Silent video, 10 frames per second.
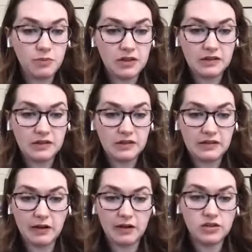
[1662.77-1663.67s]
but the
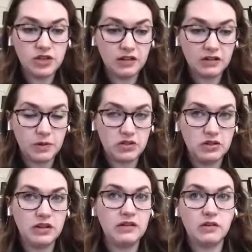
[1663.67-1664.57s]
qPCR and gene
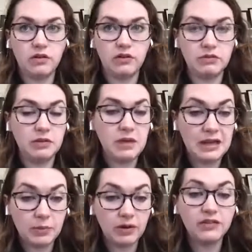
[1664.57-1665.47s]
expression things are also
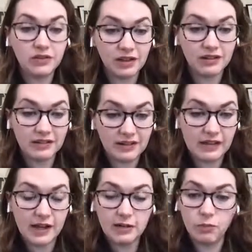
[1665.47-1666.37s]
in the paper if you'd
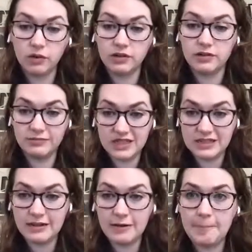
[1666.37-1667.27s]
like to see that in more
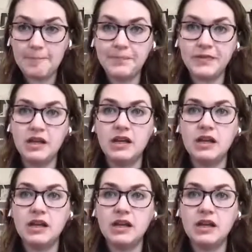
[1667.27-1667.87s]
detail.